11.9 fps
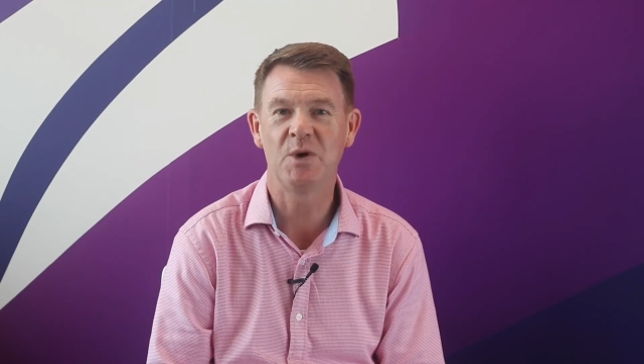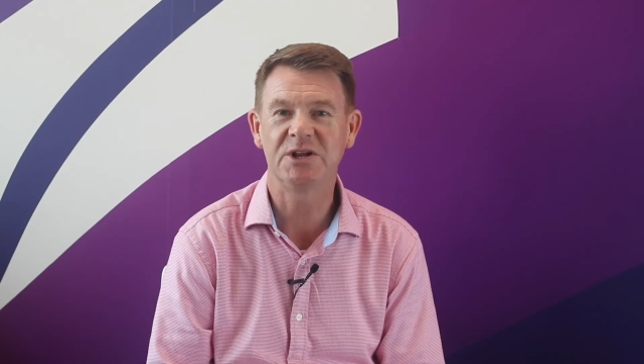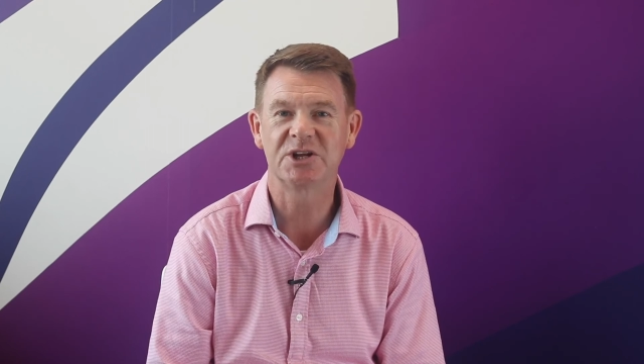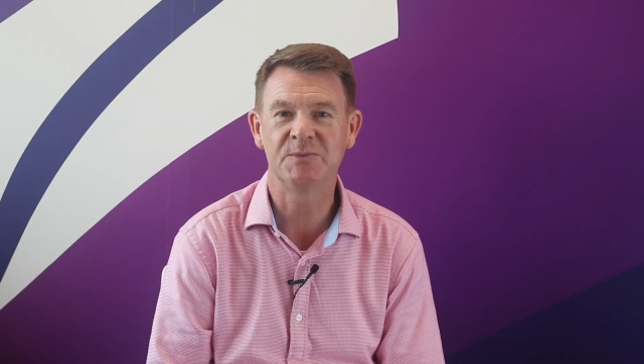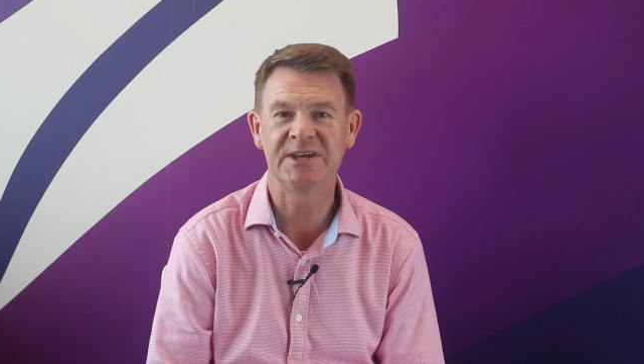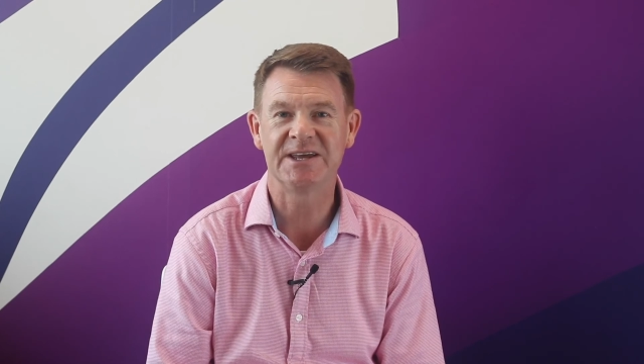
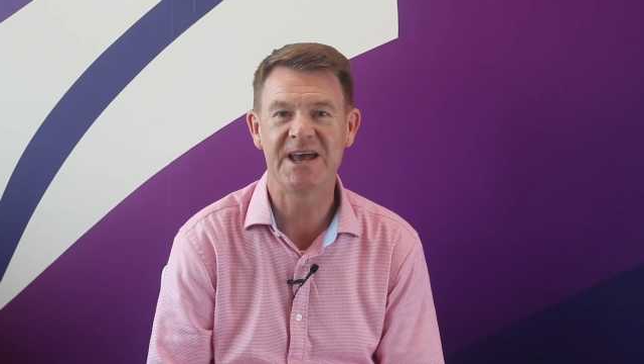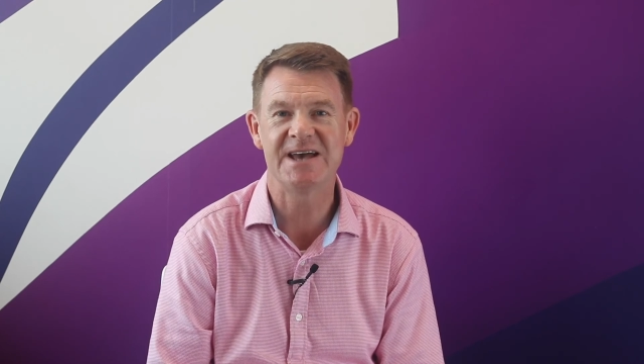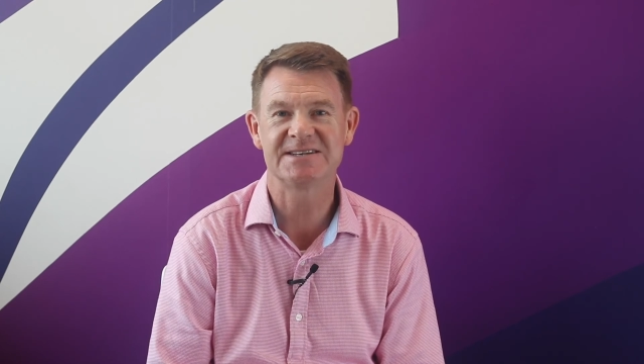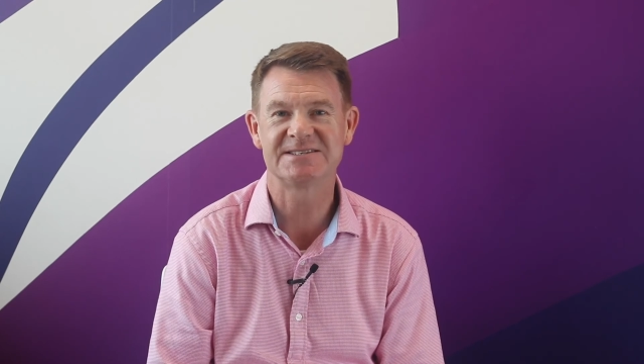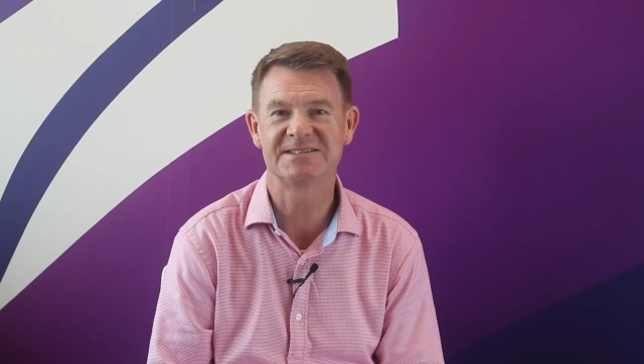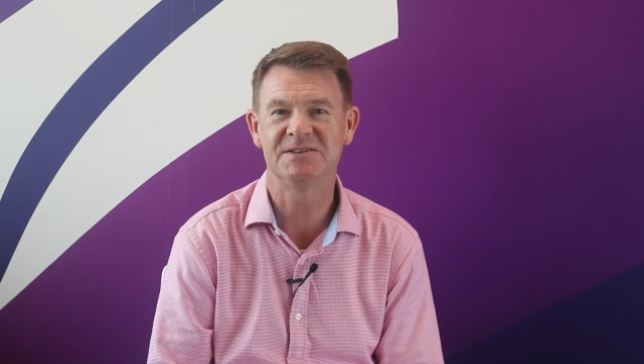welcoming
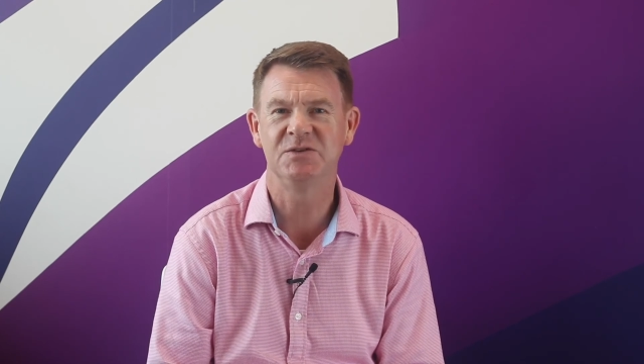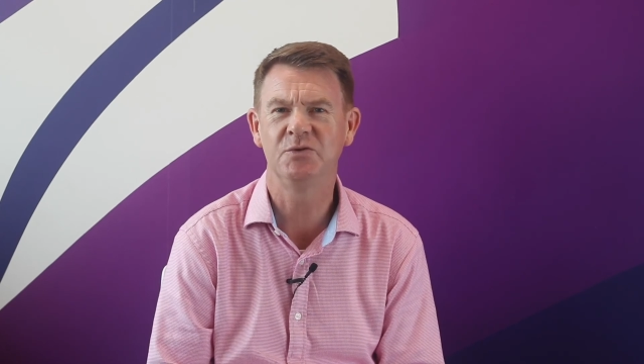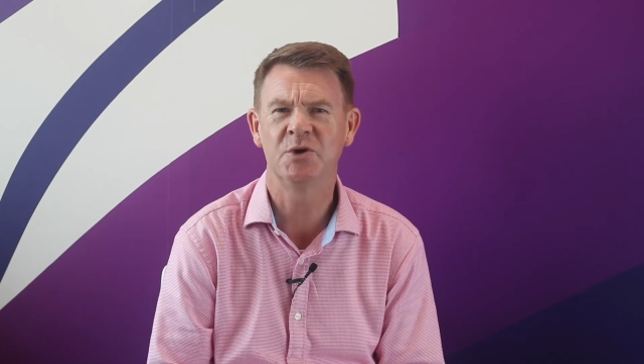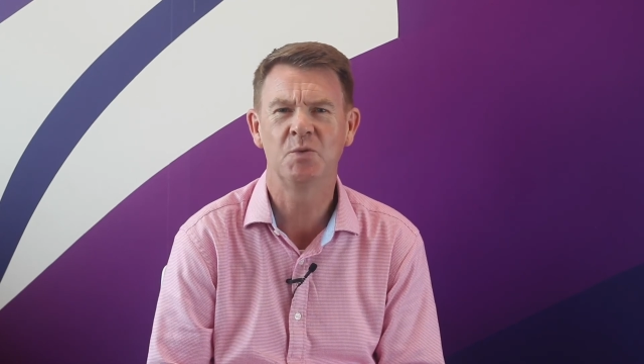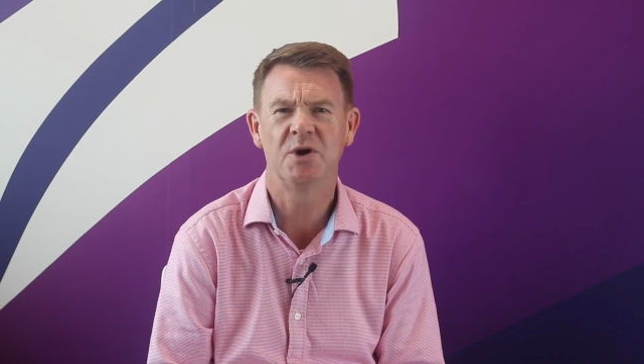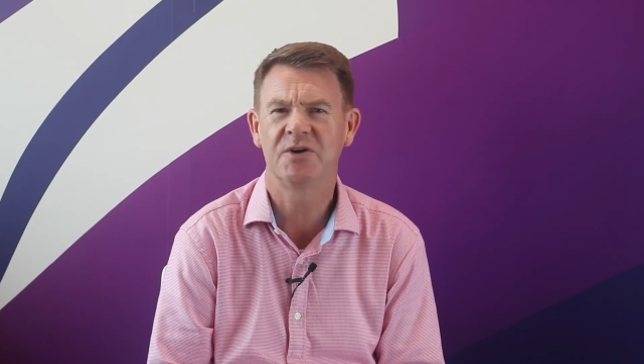guests and
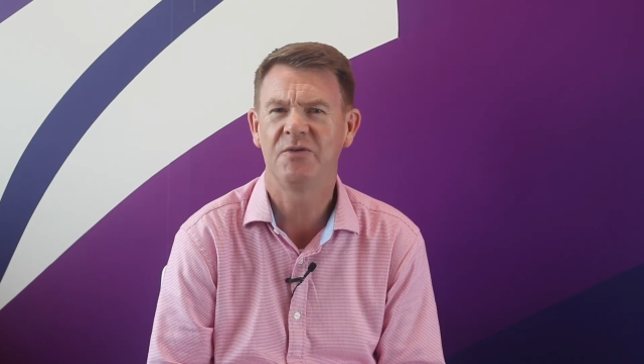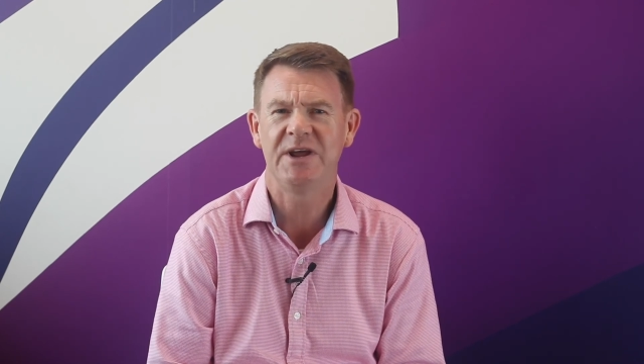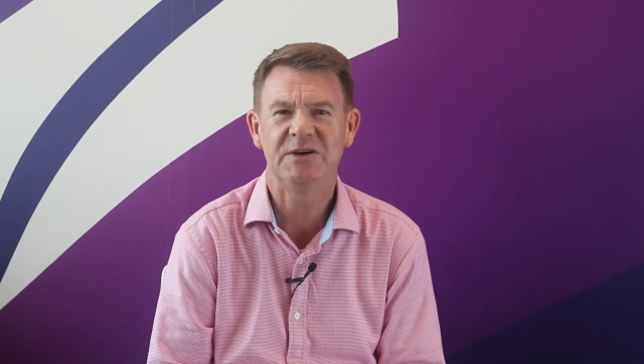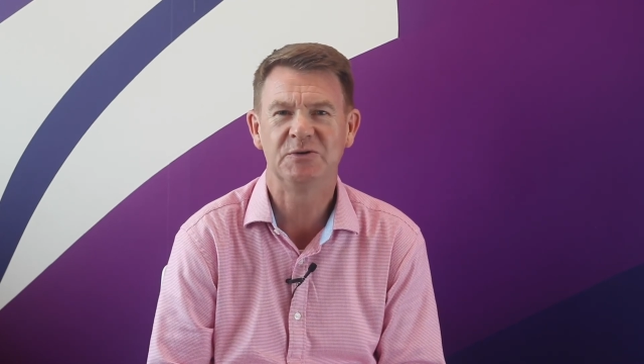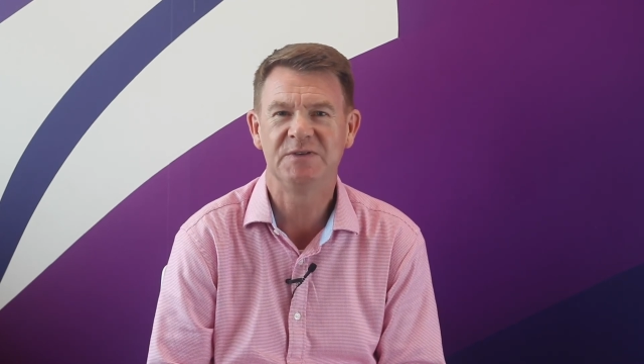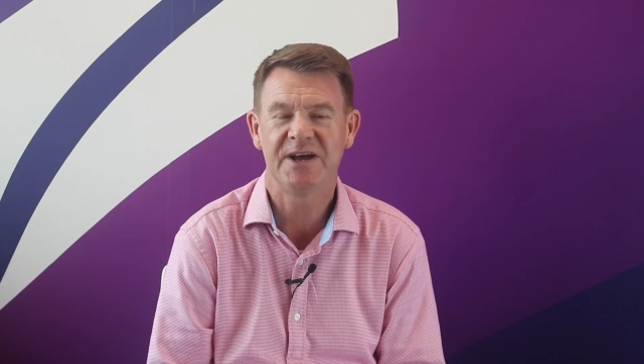doing what
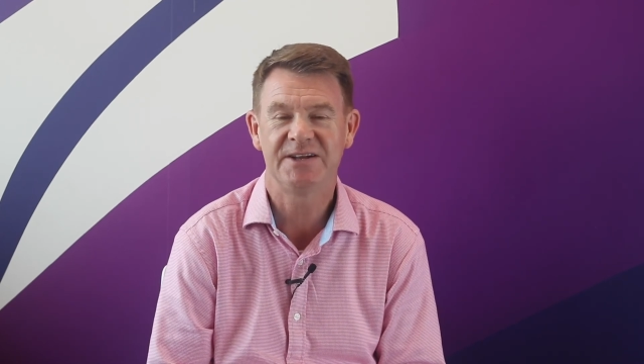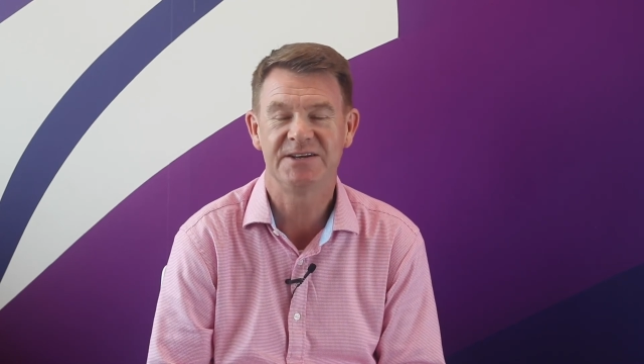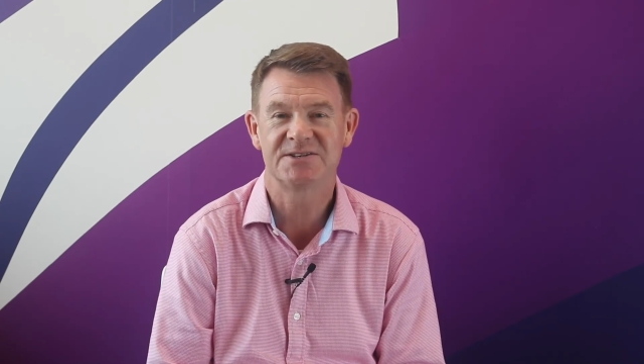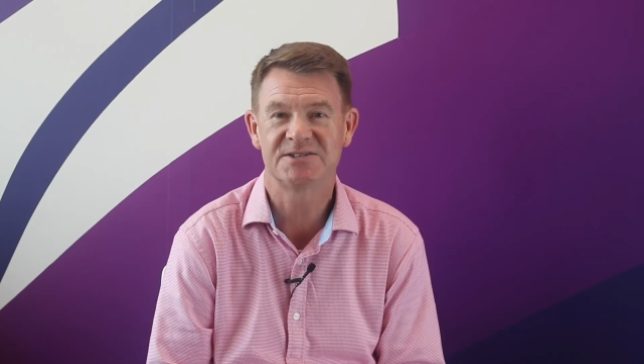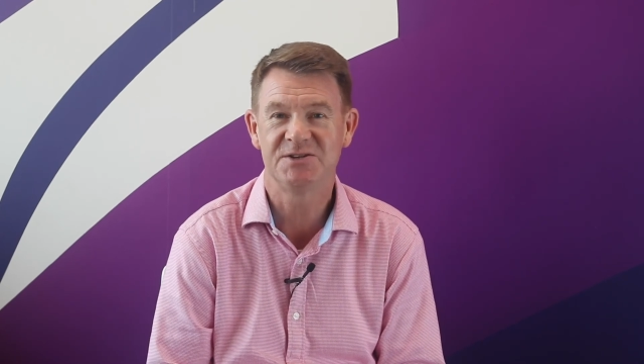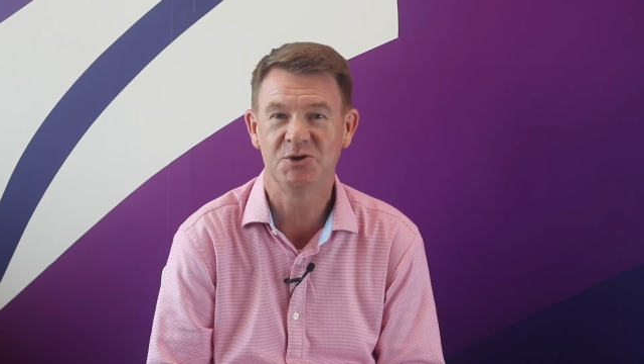great
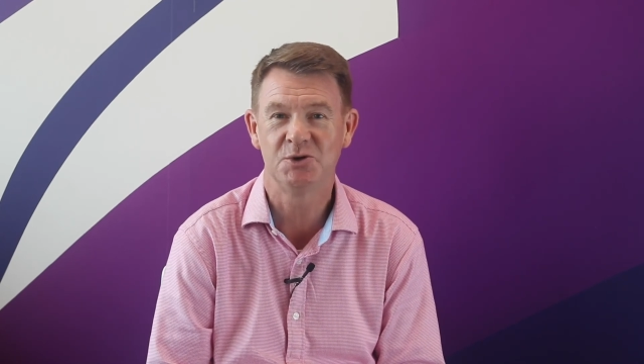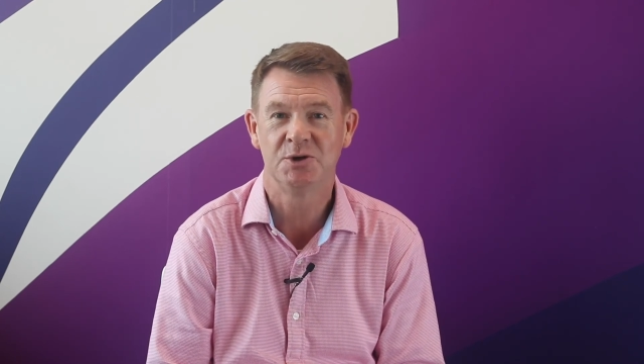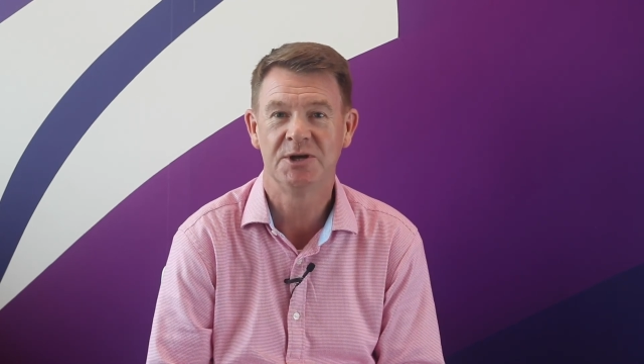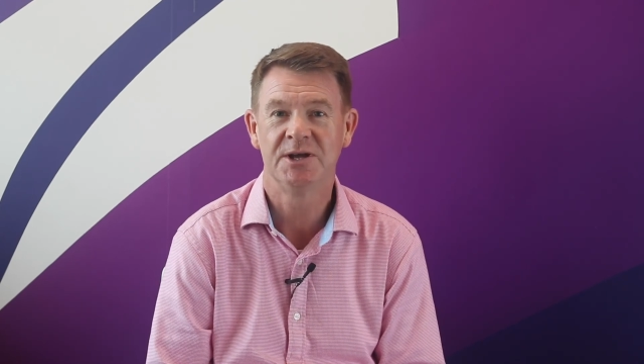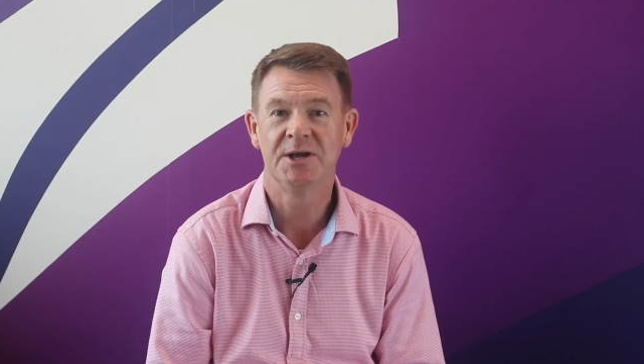hoteliers do.